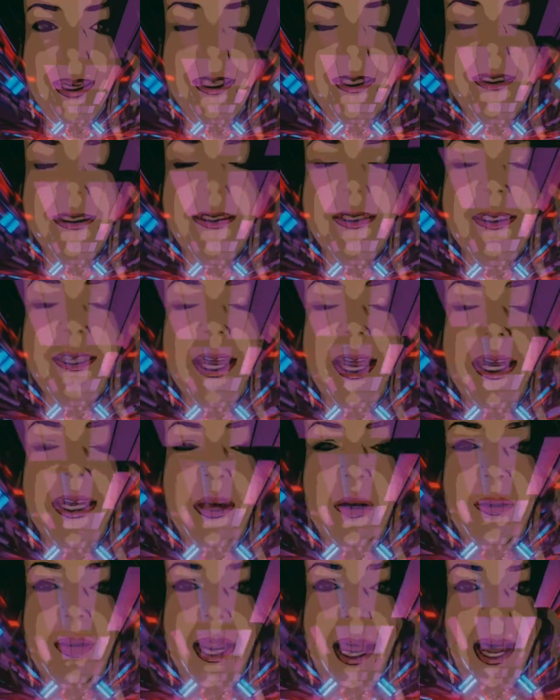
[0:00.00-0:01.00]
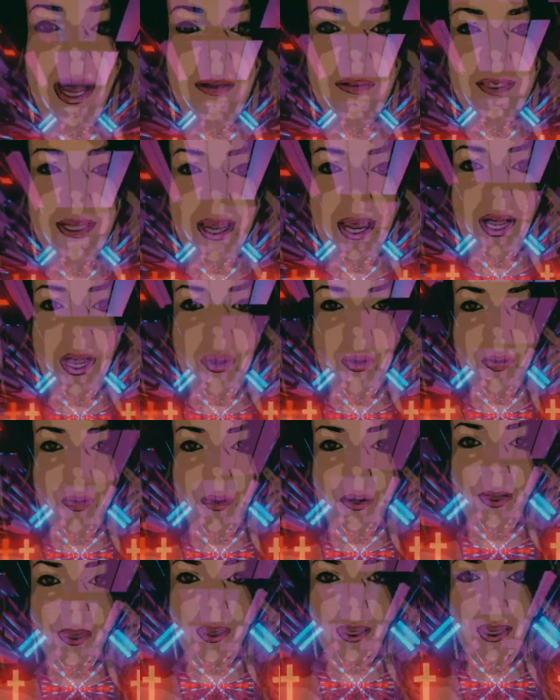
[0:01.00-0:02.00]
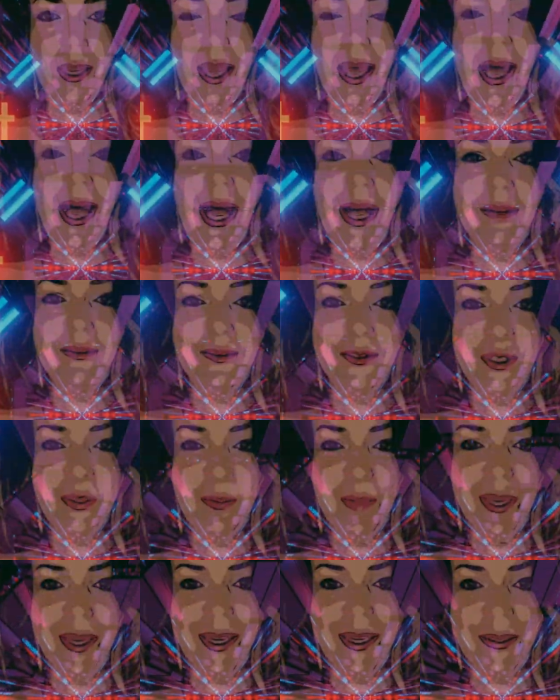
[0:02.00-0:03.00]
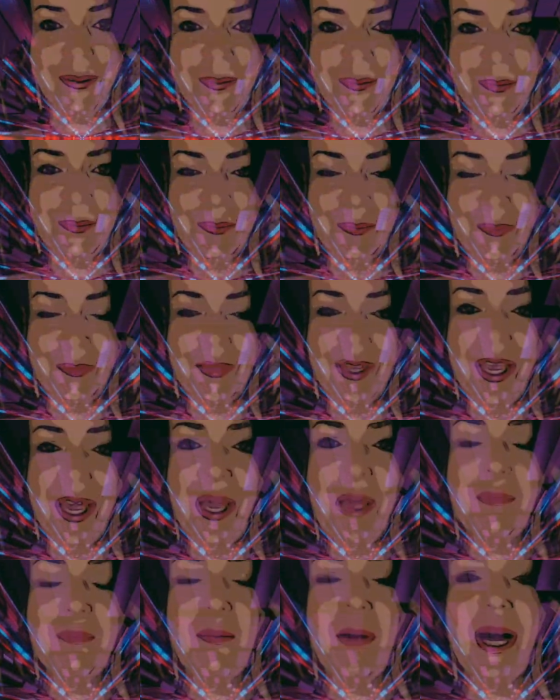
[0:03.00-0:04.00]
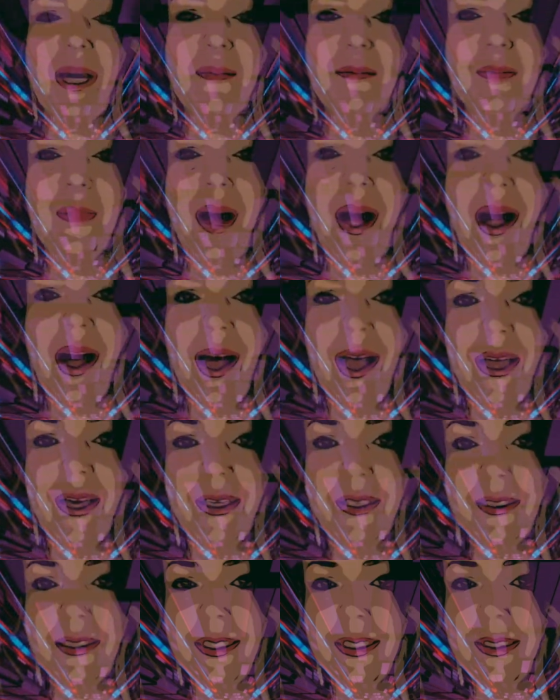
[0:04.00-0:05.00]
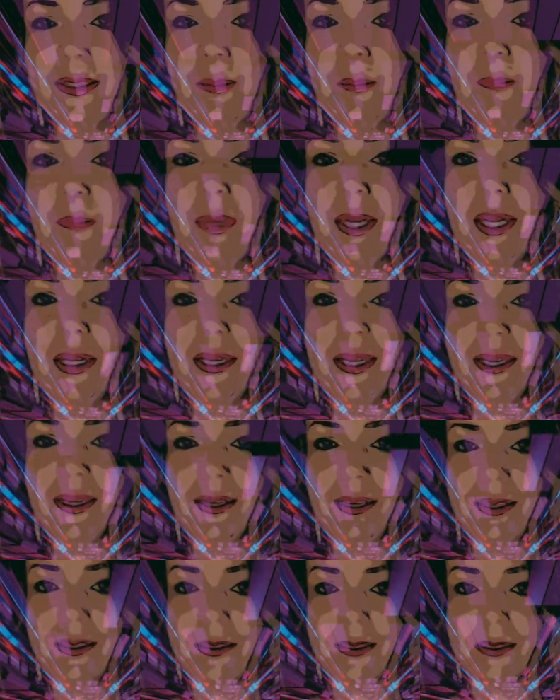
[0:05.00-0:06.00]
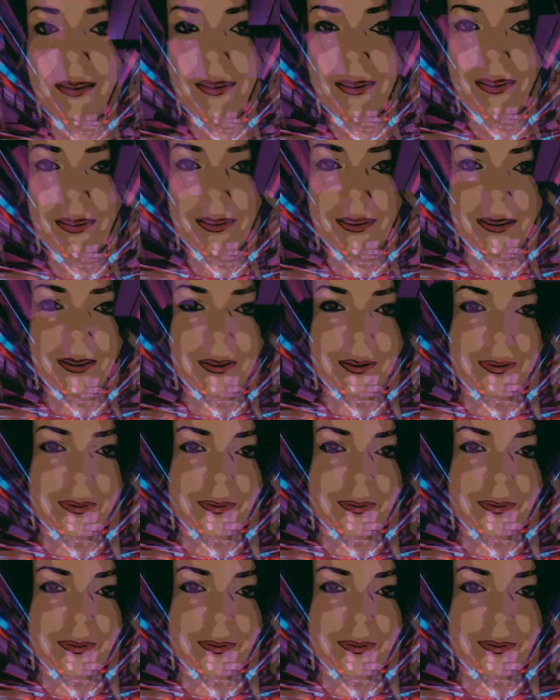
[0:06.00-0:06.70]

Say it out loud now. After me, my mind is meaningless.